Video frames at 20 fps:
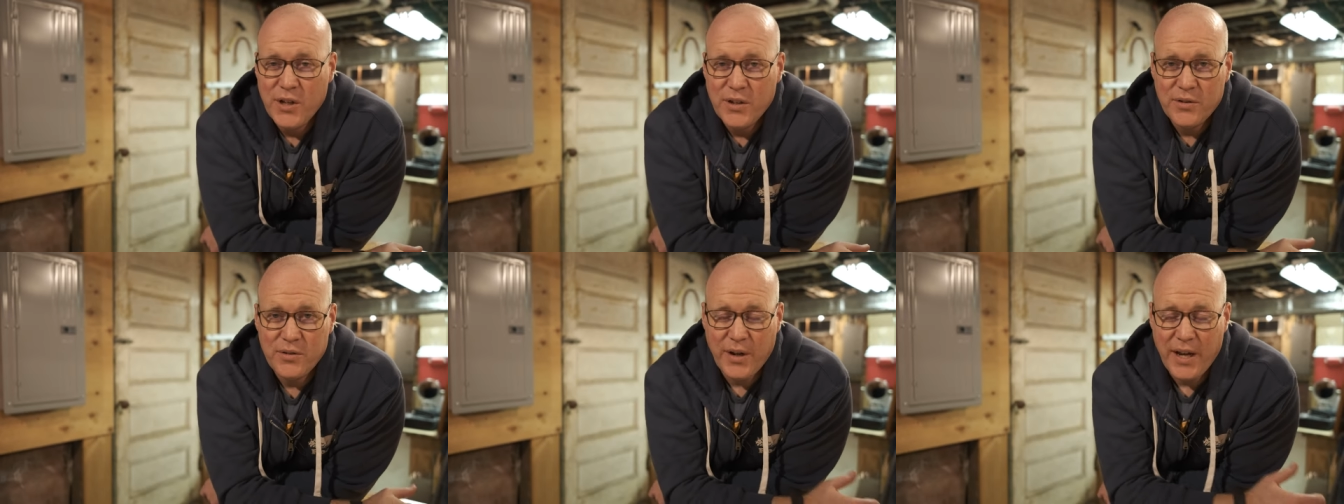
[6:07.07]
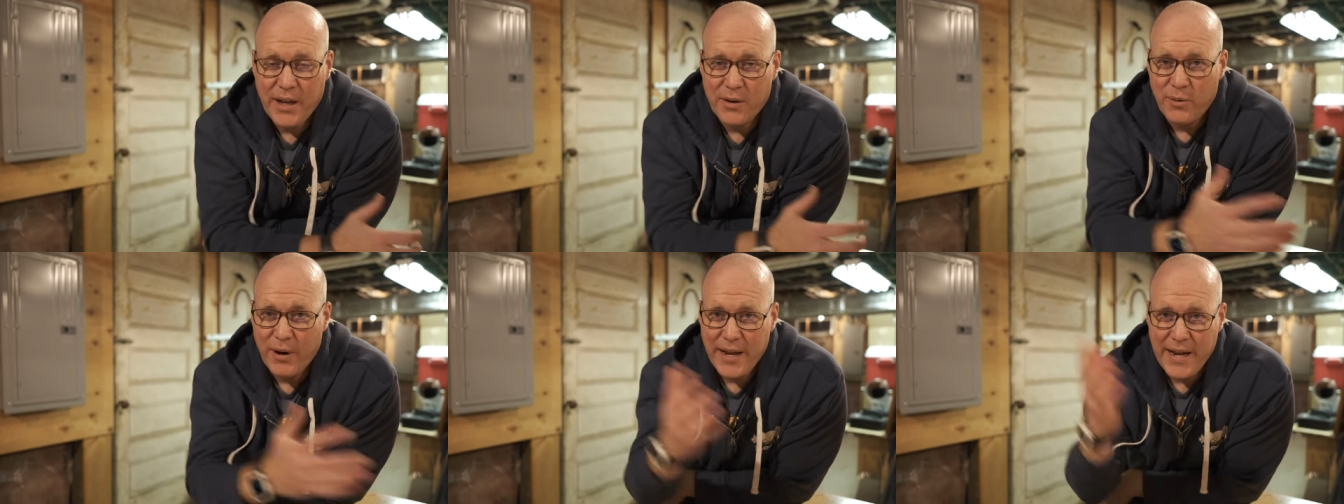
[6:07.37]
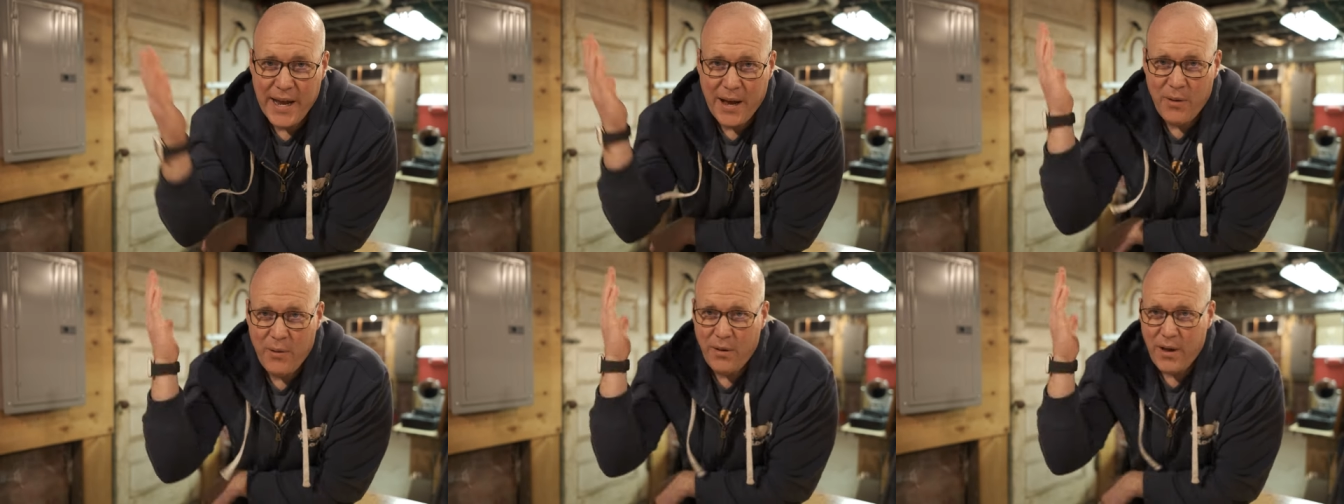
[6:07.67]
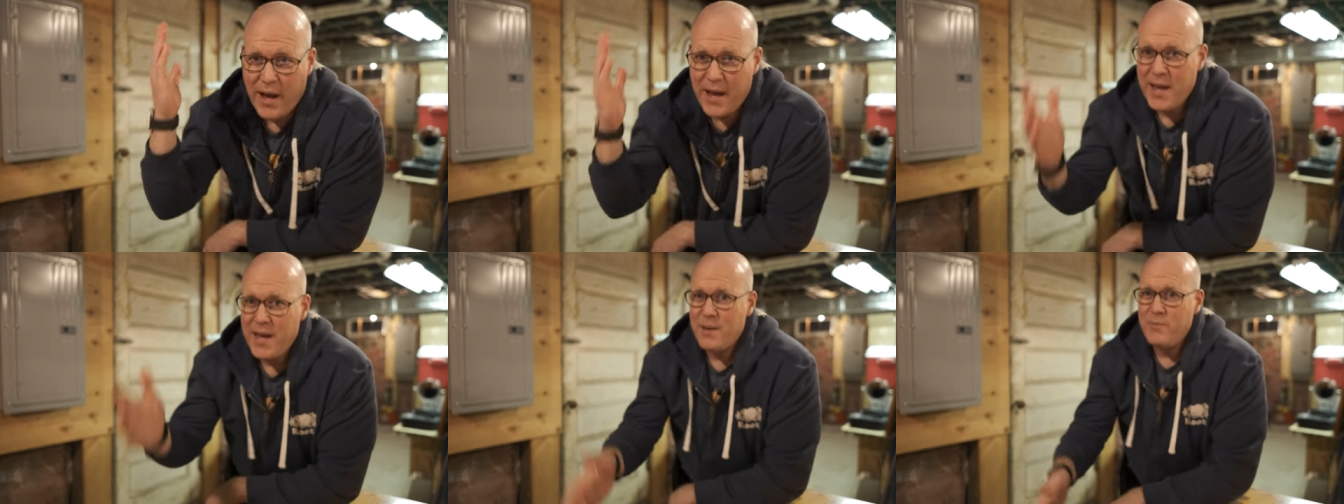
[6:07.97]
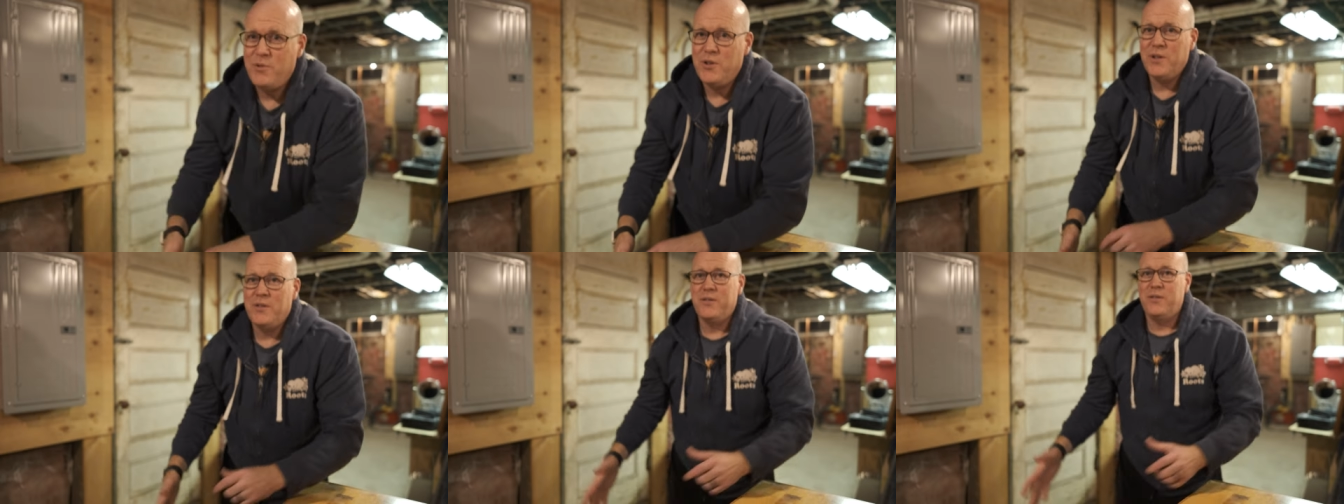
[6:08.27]
So again, right now I
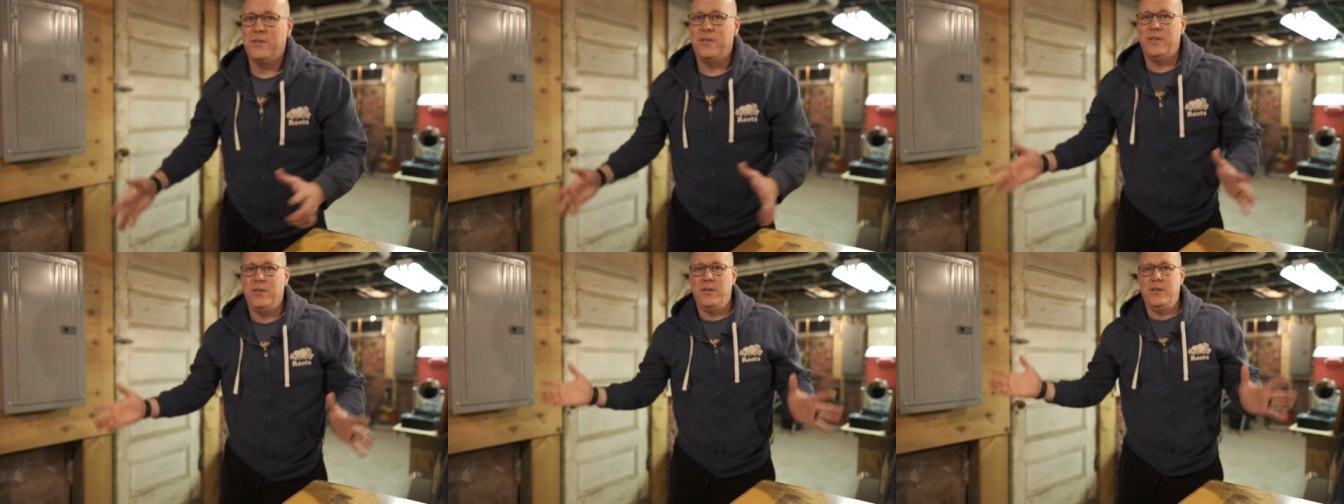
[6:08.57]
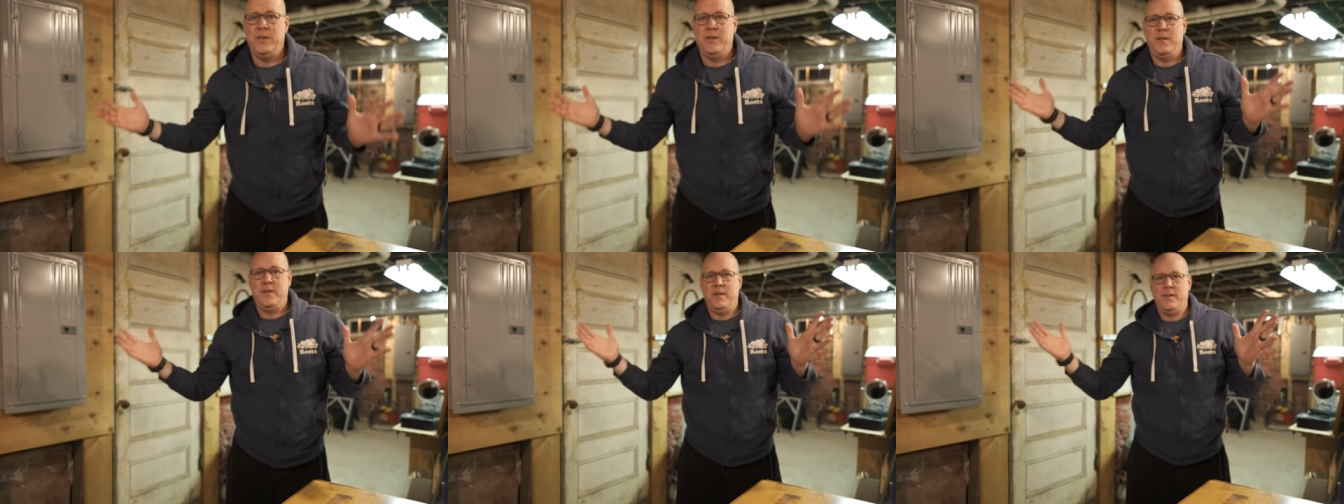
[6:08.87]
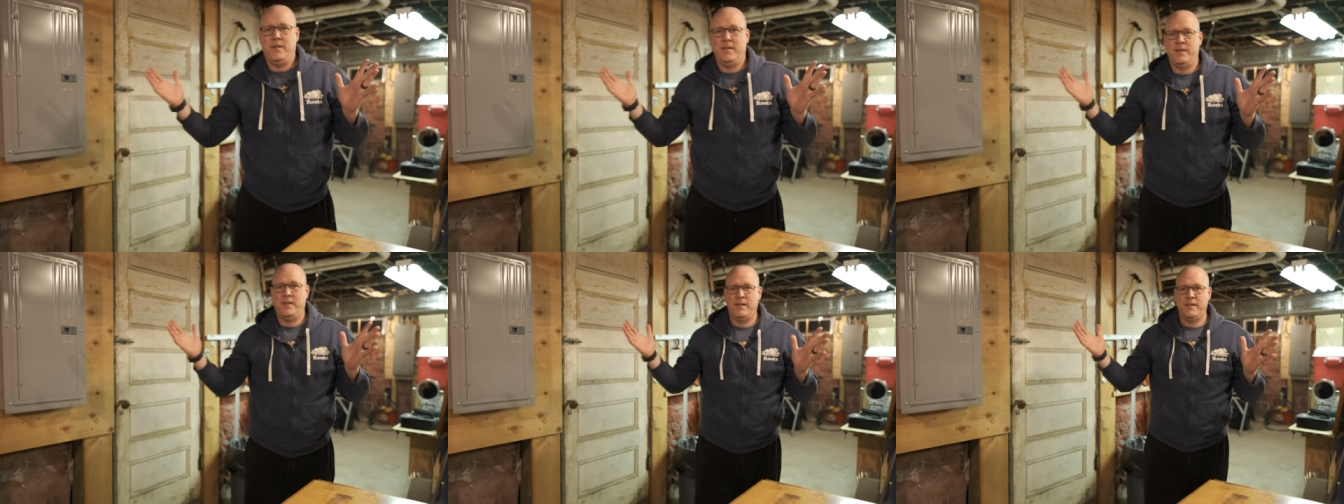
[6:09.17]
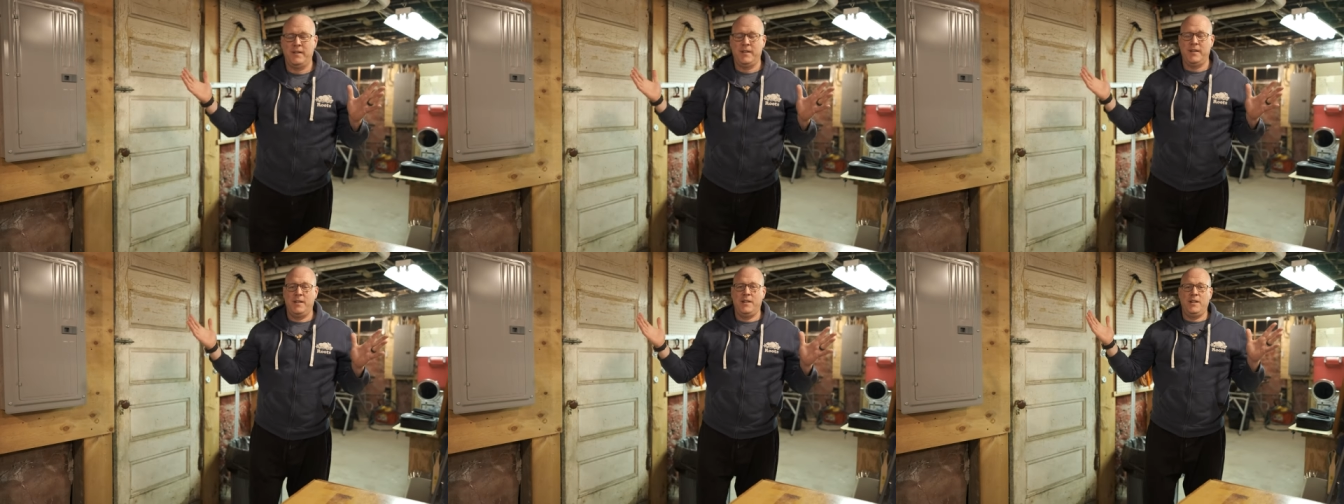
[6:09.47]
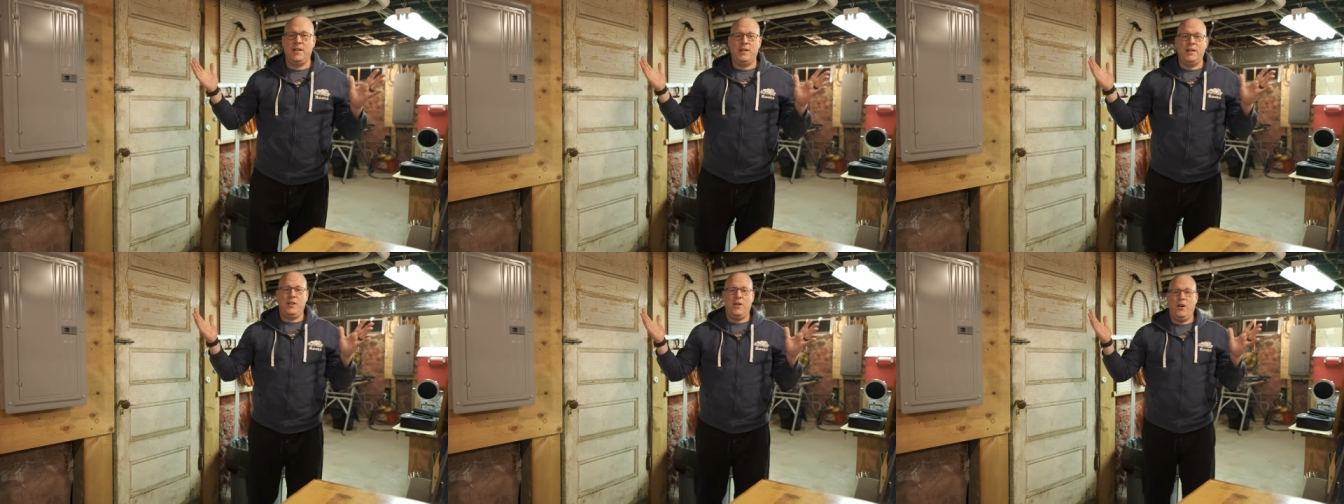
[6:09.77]
am just
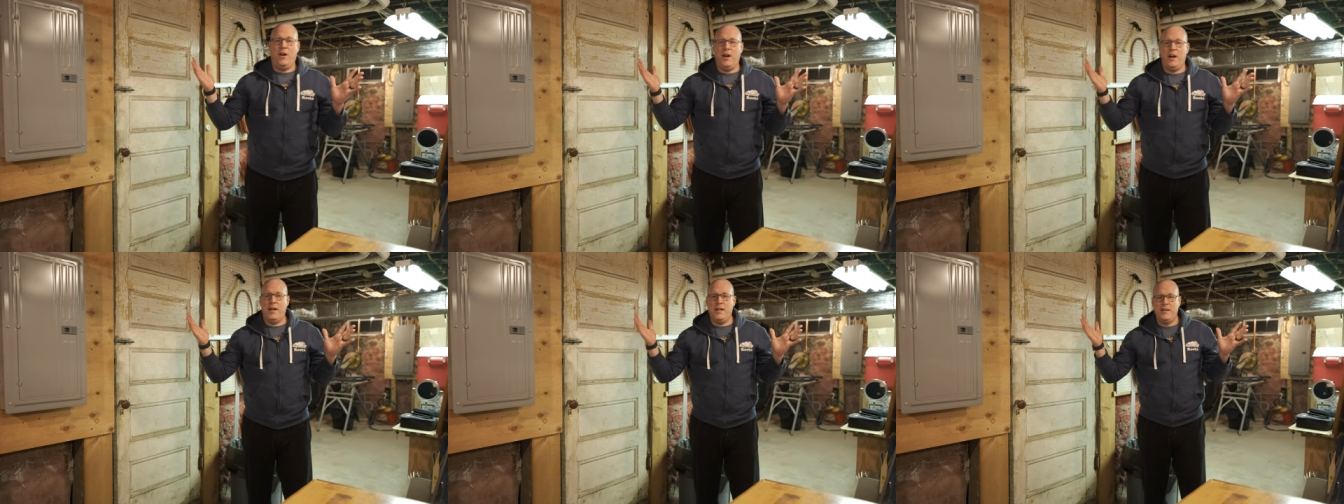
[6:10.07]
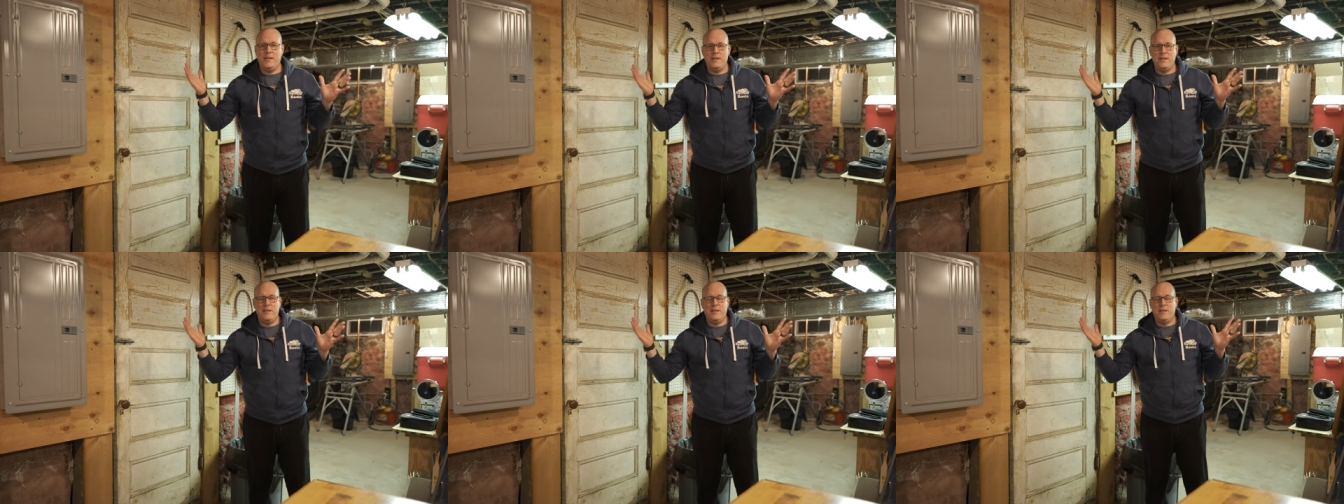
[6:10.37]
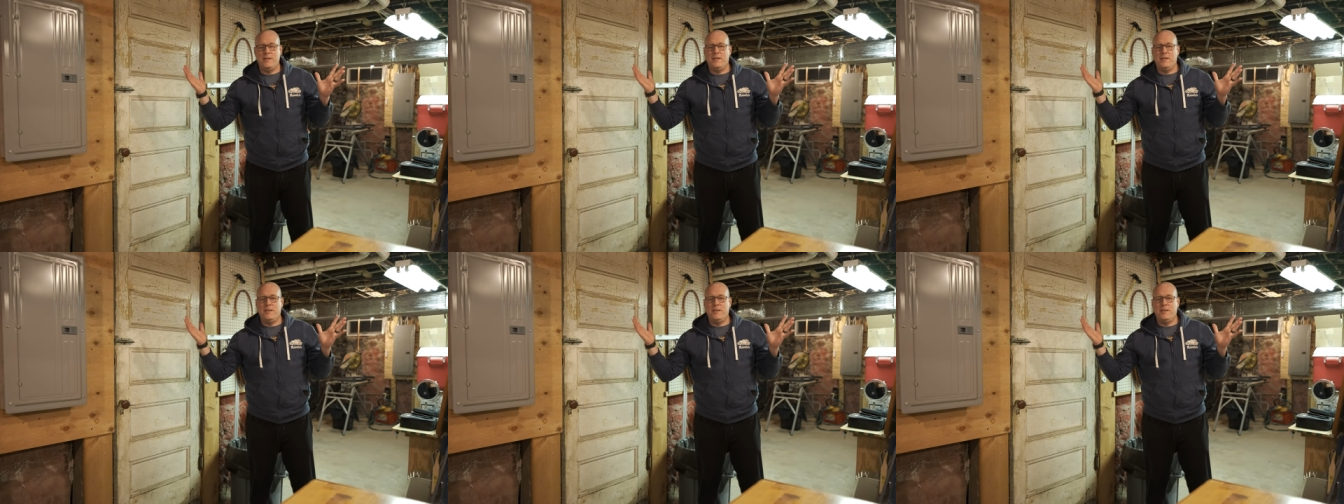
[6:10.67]
on.